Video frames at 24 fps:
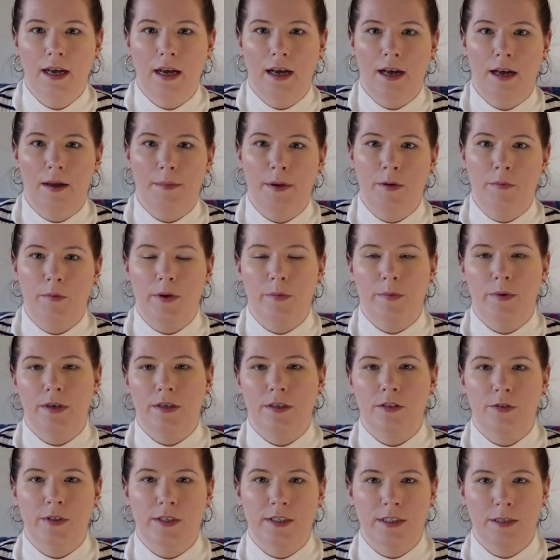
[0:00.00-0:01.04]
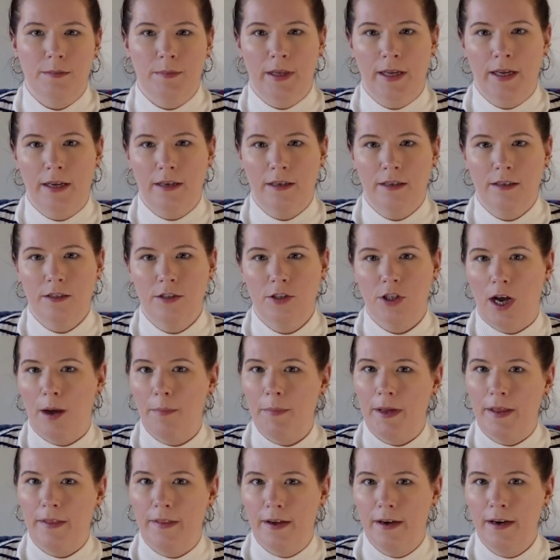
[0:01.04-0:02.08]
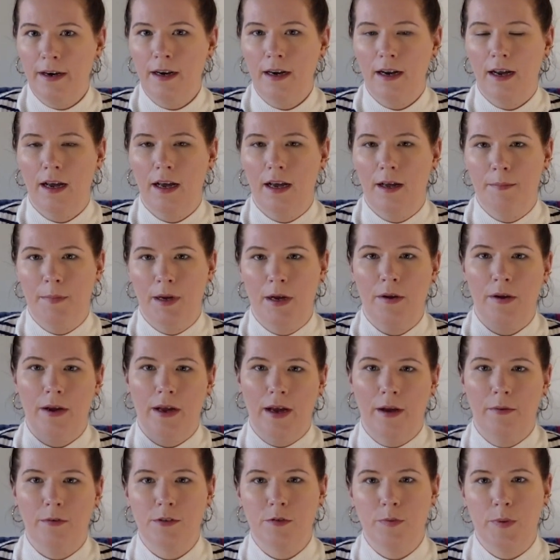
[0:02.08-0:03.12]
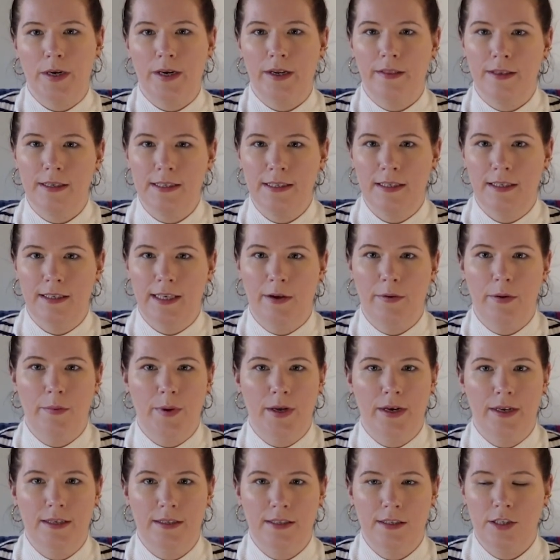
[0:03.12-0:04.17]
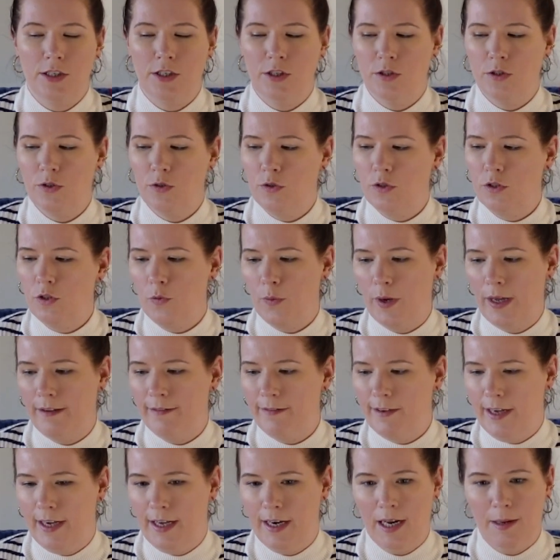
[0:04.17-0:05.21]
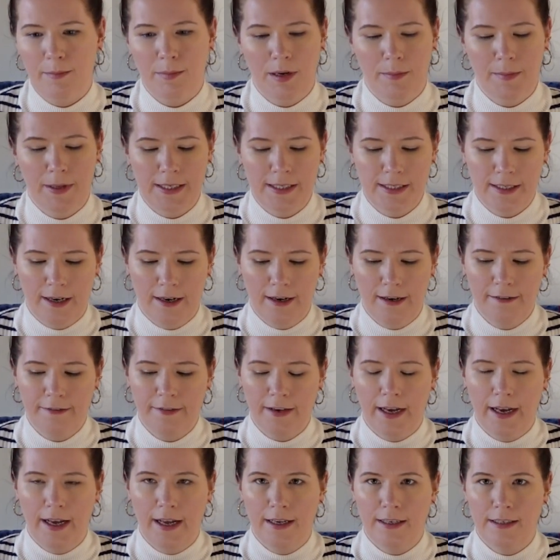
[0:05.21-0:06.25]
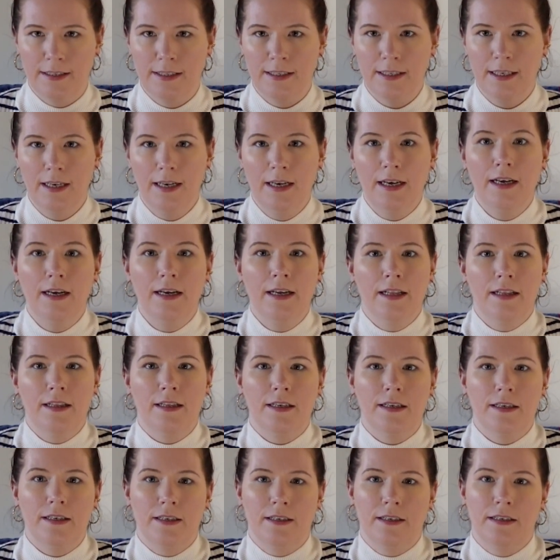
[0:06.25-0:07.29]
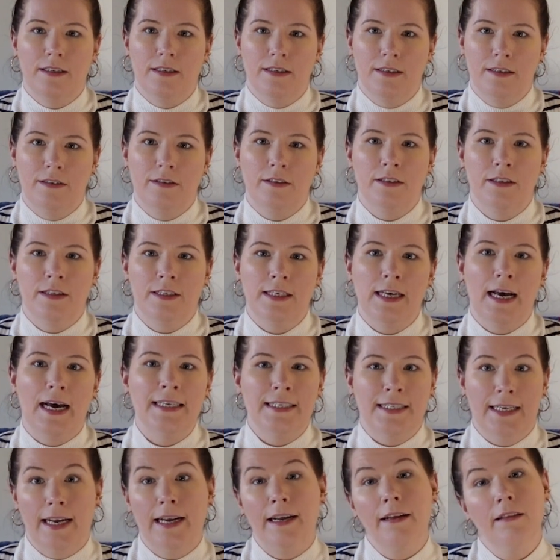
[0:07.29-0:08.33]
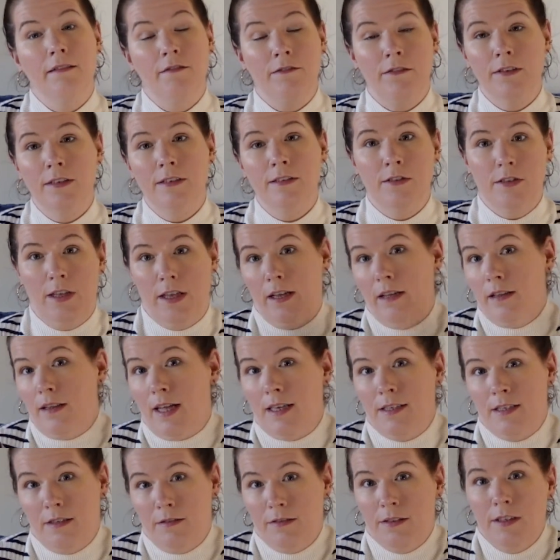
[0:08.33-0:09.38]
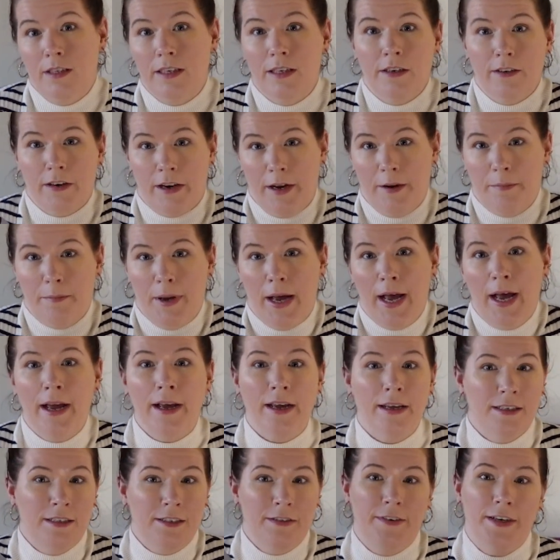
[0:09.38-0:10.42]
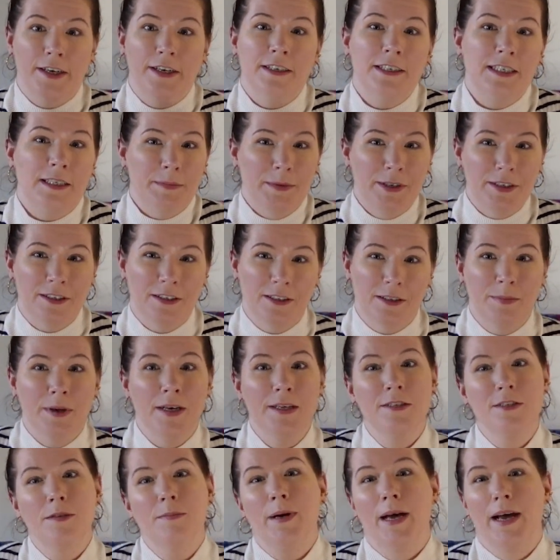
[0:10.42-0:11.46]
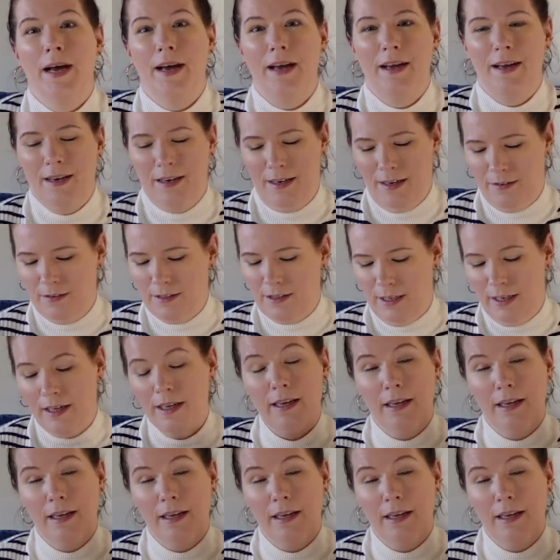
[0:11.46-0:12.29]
and we were doing some like shopping there. I was wearing this the day we went into Loewe and I bought my scarf, and the essay was like, that's a really great bag. It's very similar to the puzzle bag, and I was like,